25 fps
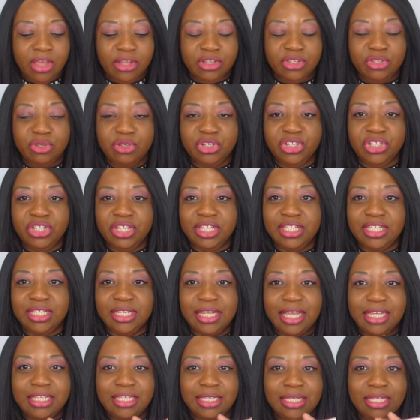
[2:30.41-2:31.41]
So she is
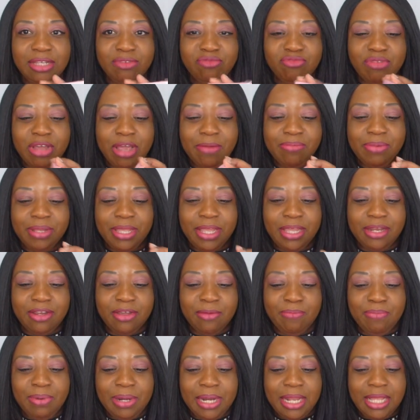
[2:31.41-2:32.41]
nicely wrapped in
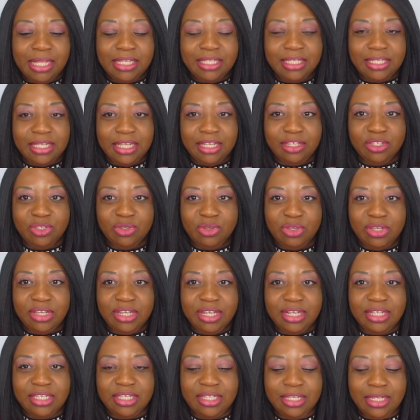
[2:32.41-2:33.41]
a plastic so you
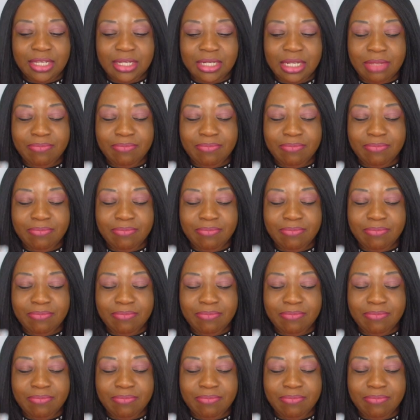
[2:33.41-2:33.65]
can see.